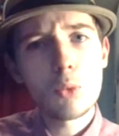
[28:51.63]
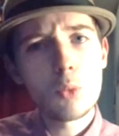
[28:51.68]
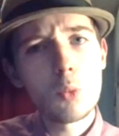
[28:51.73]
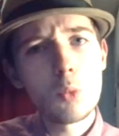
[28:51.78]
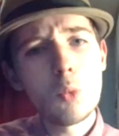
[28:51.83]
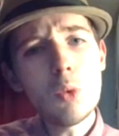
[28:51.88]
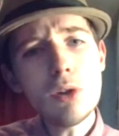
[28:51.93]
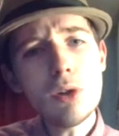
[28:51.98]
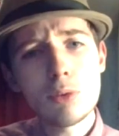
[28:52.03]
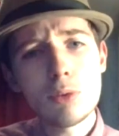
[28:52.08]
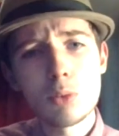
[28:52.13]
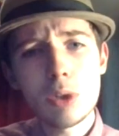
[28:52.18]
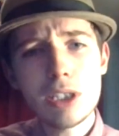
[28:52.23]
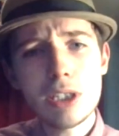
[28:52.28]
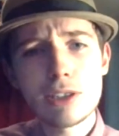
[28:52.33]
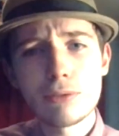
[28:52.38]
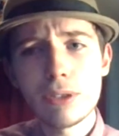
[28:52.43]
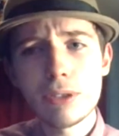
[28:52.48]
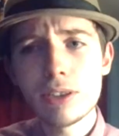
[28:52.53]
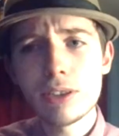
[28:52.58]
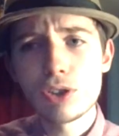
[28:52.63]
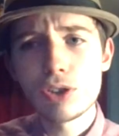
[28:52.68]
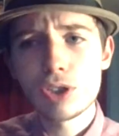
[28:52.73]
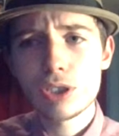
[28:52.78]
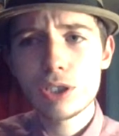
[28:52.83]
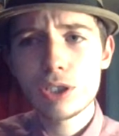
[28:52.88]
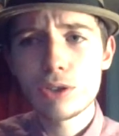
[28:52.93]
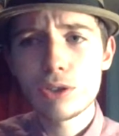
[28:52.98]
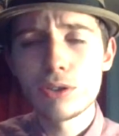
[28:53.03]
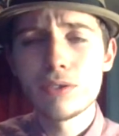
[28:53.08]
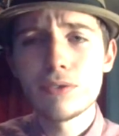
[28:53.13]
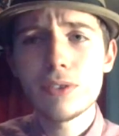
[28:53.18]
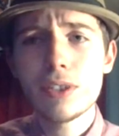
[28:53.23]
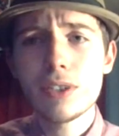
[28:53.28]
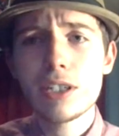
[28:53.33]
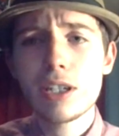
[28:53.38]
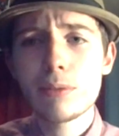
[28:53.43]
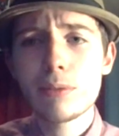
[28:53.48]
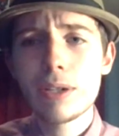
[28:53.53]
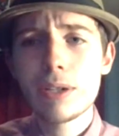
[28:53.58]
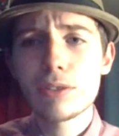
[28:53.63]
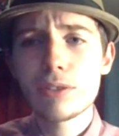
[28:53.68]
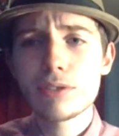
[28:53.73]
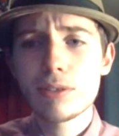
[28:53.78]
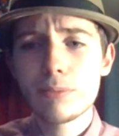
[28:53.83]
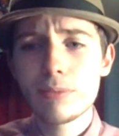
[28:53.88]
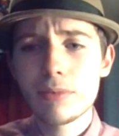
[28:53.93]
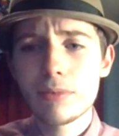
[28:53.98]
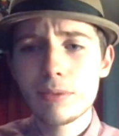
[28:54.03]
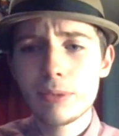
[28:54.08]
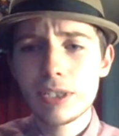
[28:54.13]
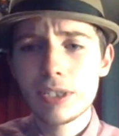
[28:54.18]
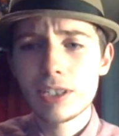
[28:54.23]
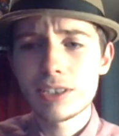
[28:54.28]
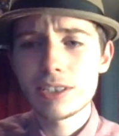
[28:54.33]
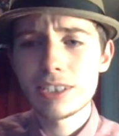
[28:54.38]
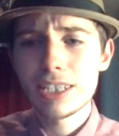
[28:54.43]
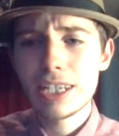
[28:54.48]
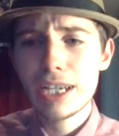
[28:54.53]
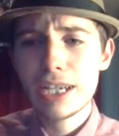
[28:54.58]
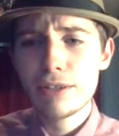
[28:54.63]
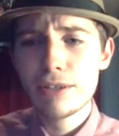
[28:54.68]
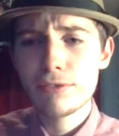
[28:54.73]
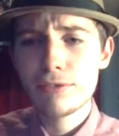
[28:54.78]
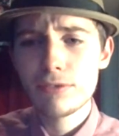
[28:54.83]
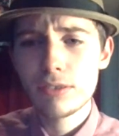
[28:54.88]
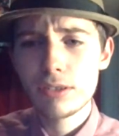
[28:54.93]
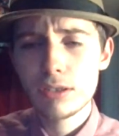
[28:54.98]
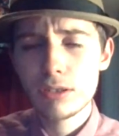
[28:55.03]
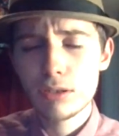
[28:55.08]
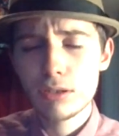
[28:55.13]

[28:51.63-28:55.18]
What a way to end the show, finding out about a death.